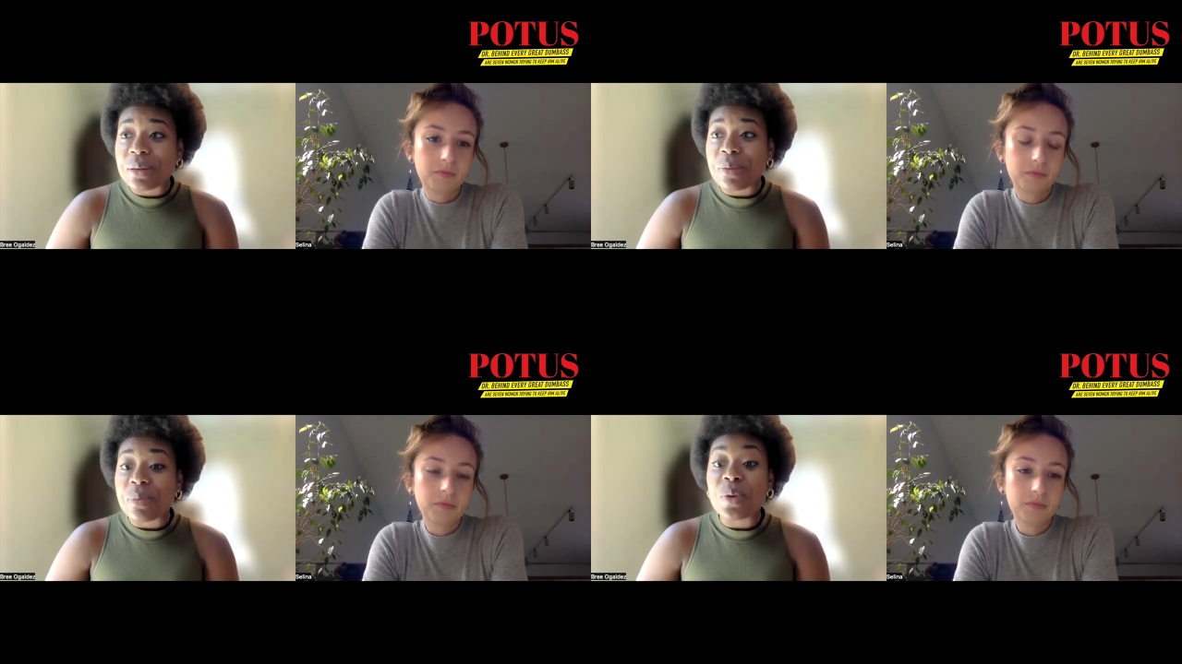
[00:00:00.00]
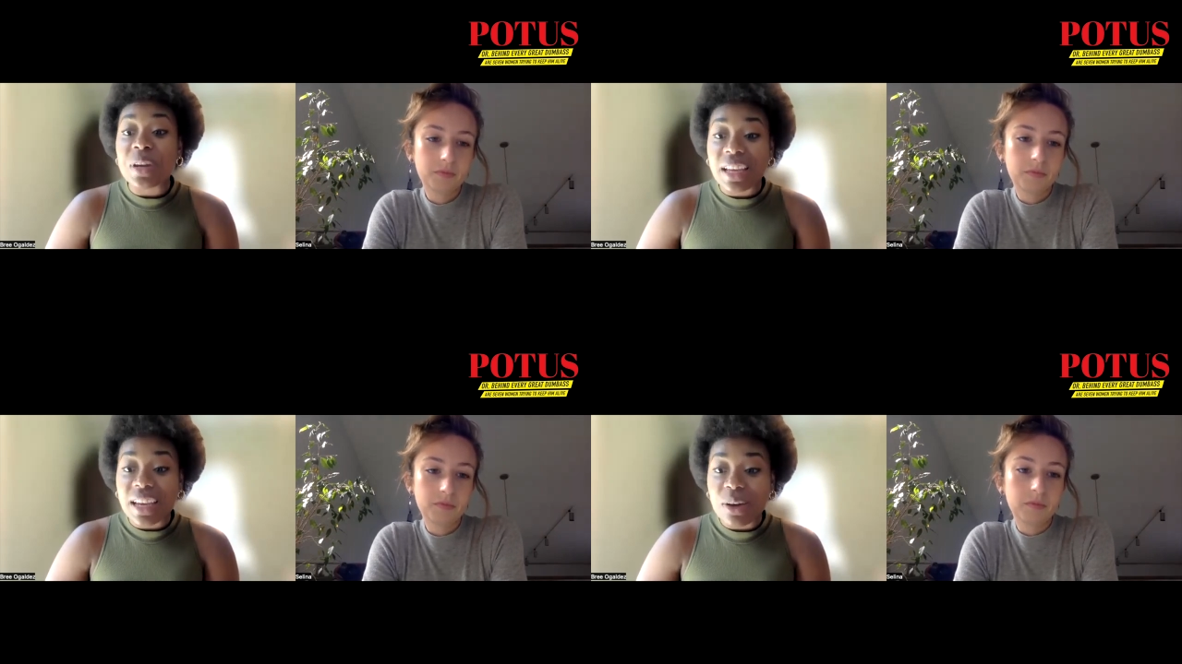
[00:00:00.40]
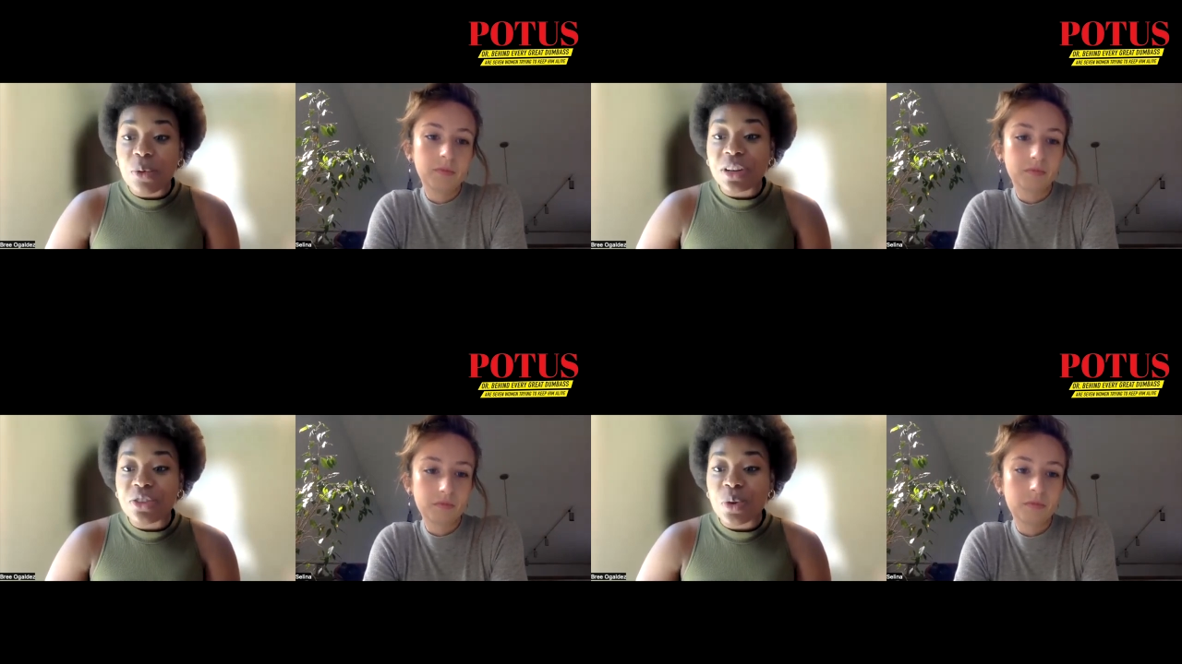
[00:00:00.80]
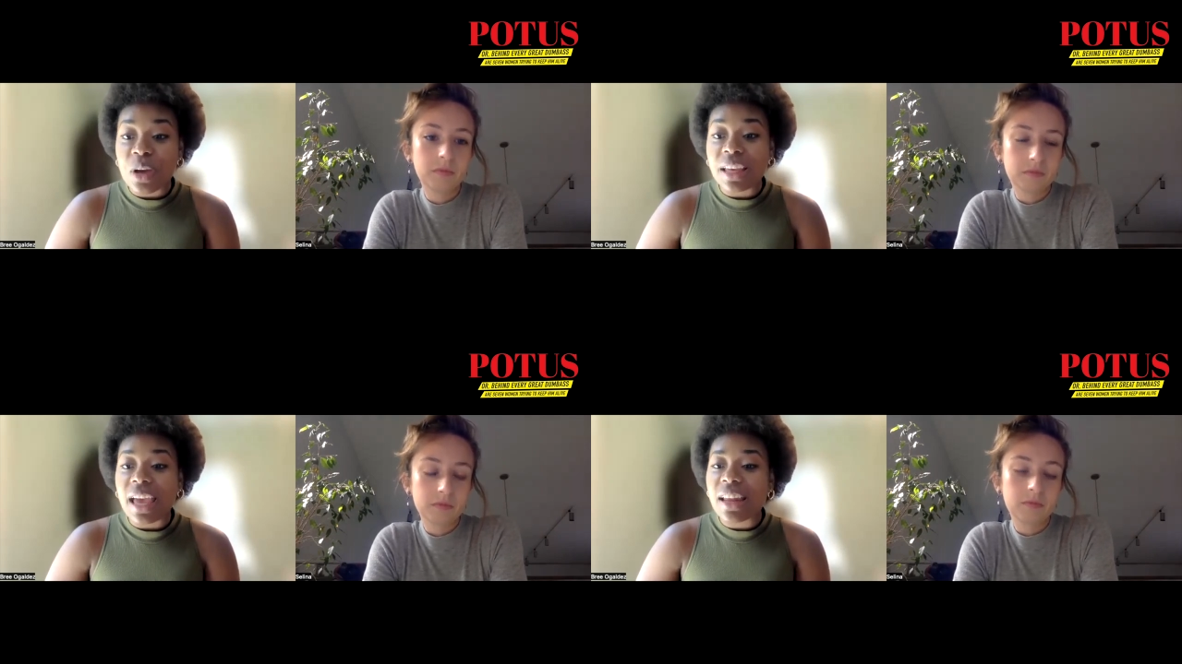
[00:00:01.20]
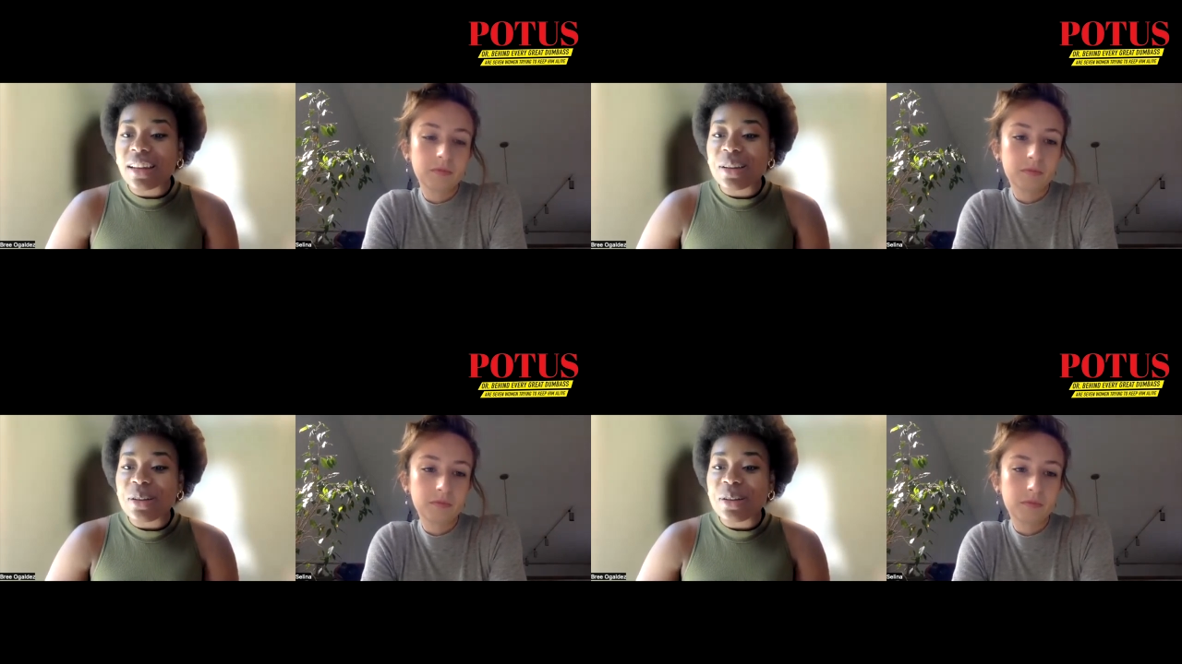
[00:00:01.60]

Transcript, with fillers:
Speaker 1: community, which again,